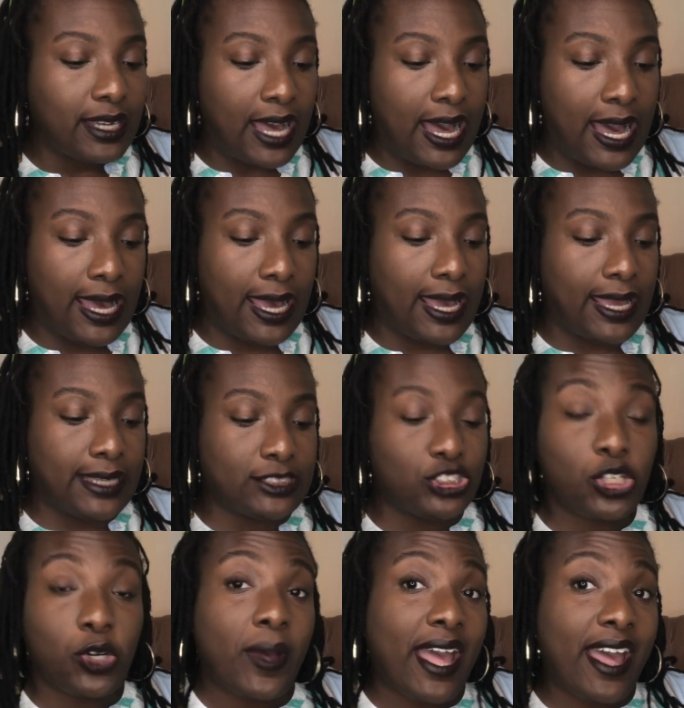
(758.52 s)
I
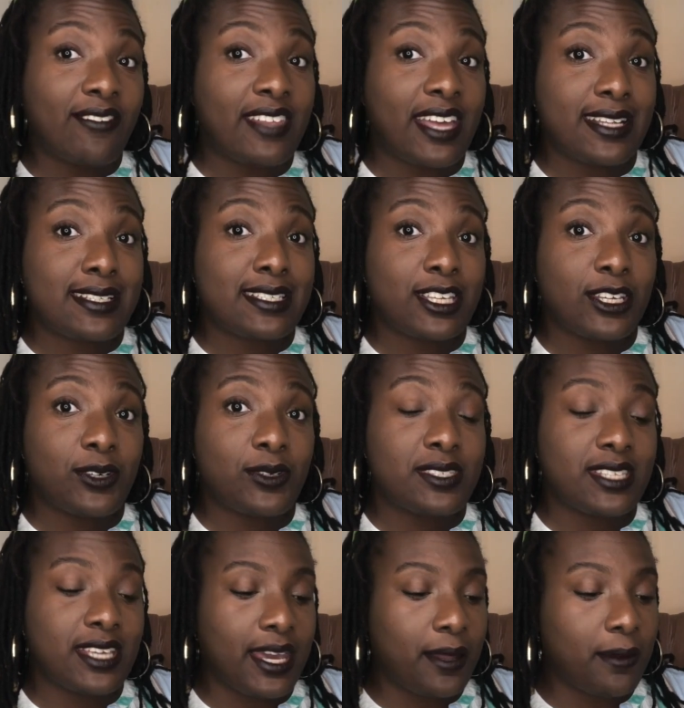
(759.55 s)
don't have that skill
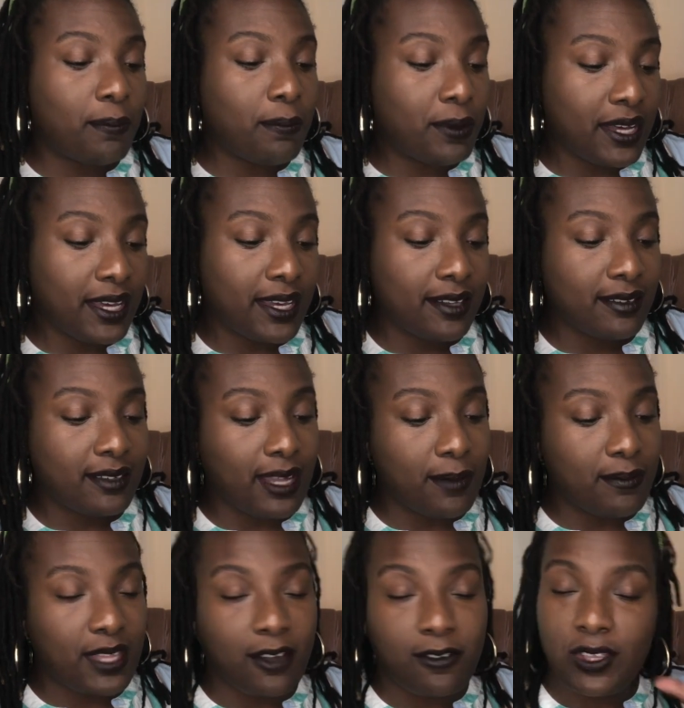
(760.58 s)
set. But
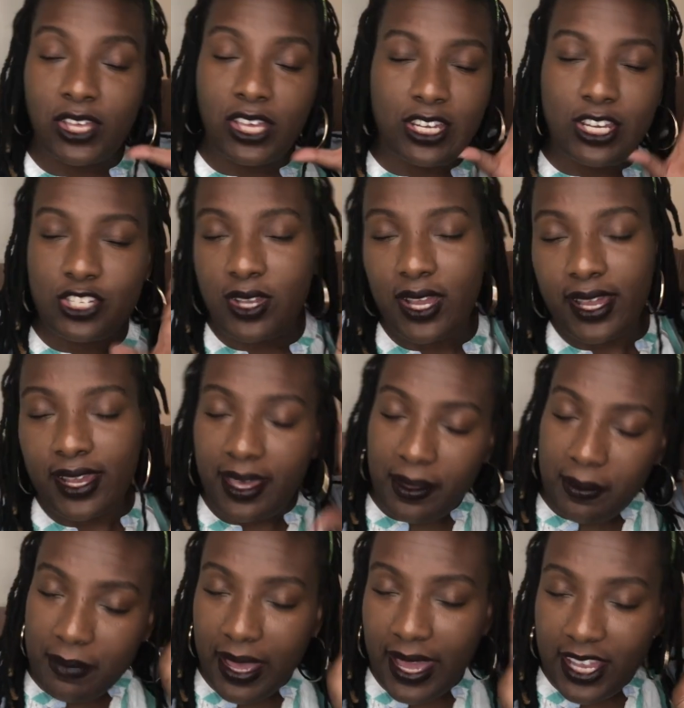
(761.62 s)
I'm definitely gonna try to
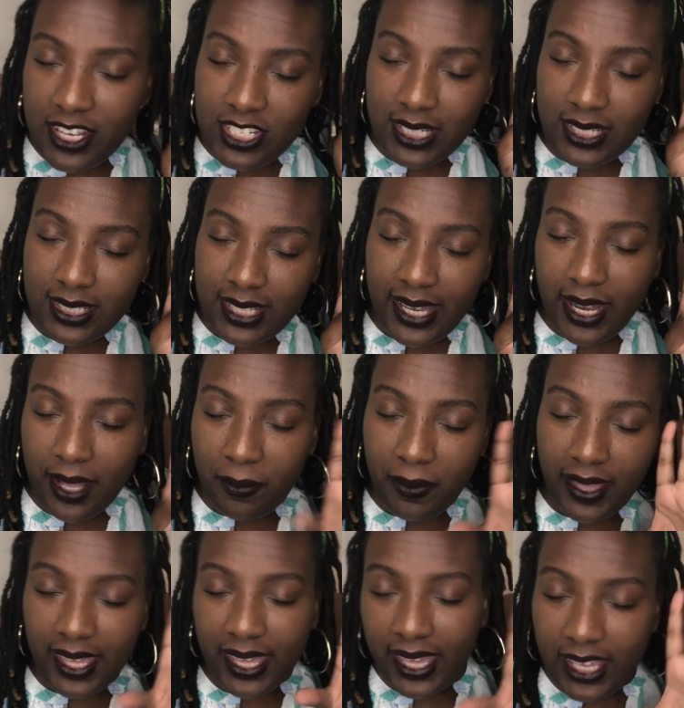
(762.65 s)
imagine that I'm
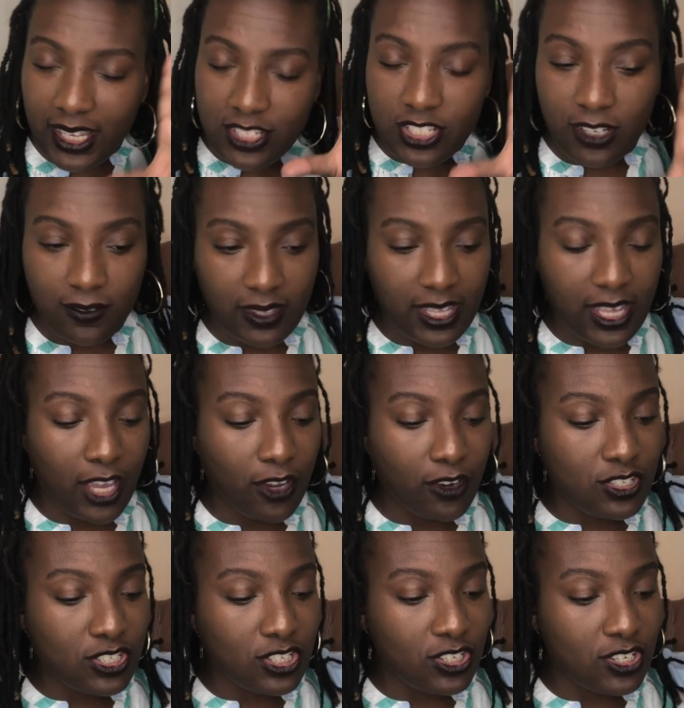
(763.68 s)
like each of the
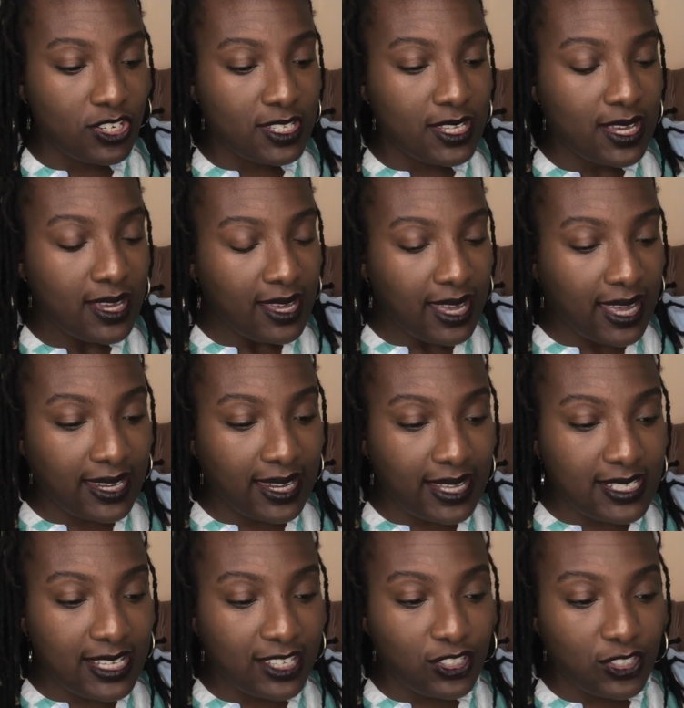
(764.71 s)
characters. And
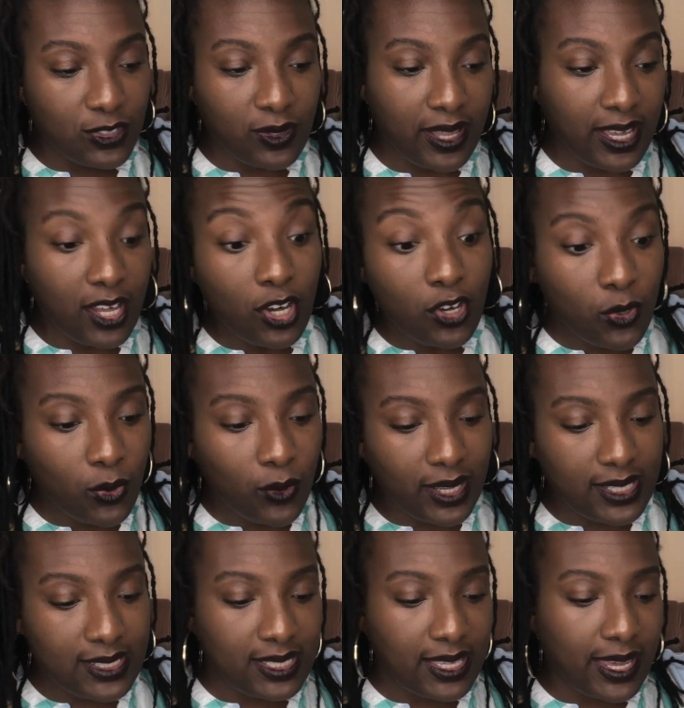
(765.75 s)
as I do like a
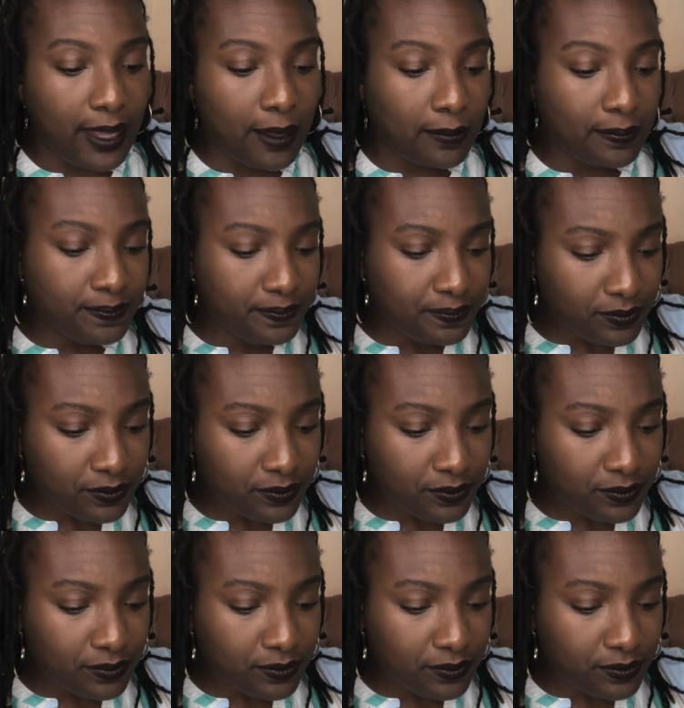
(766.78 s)
quick skim,